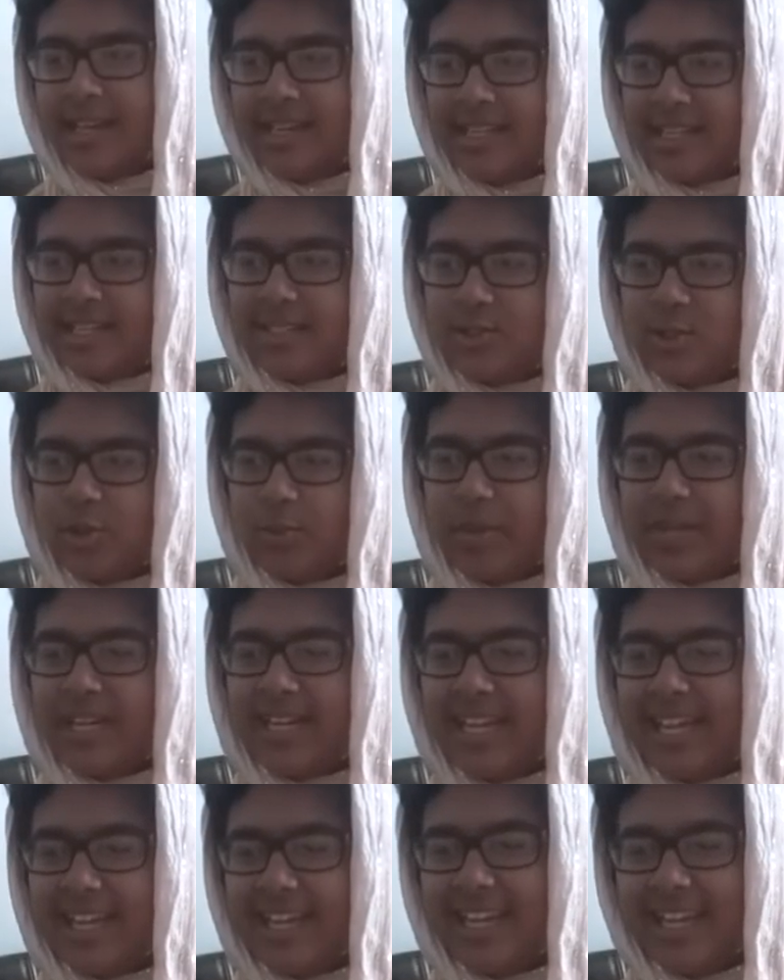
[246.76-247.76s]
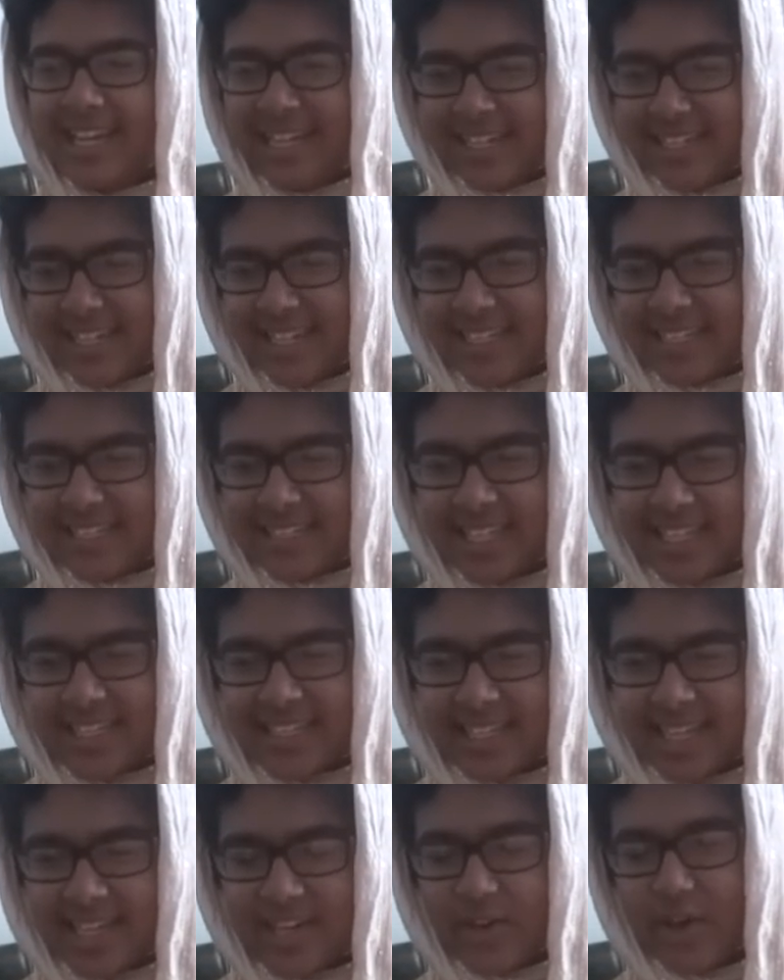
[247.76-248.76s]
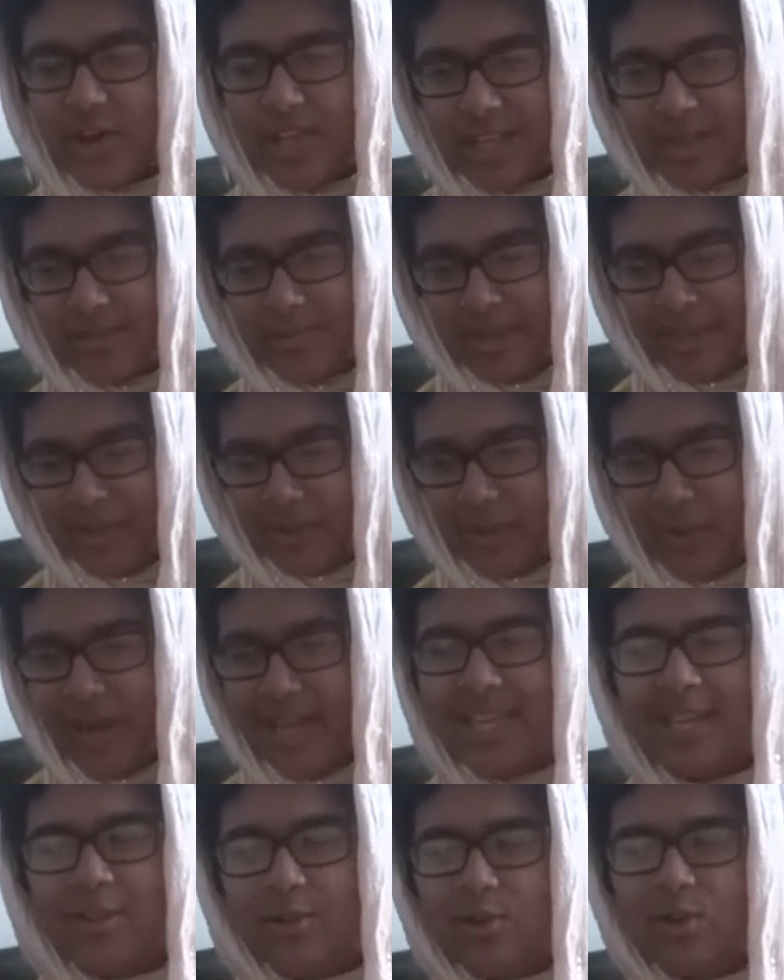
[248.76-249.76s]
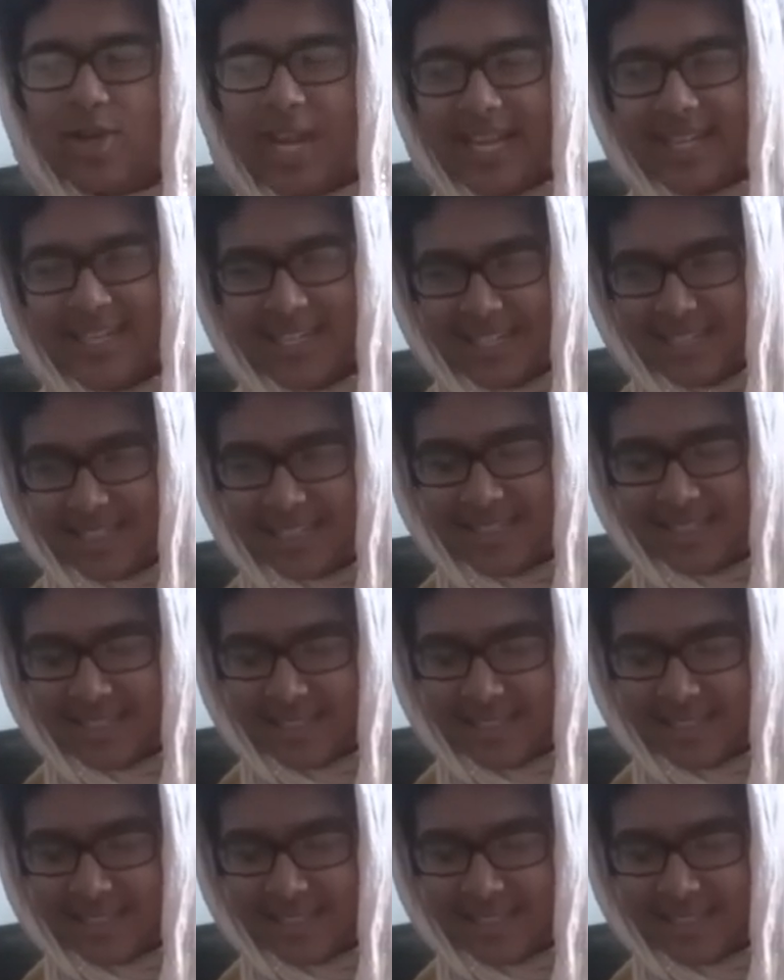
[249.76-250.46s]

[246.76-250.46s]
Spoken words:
this stupid idiot is such annoying me. Why he do like this?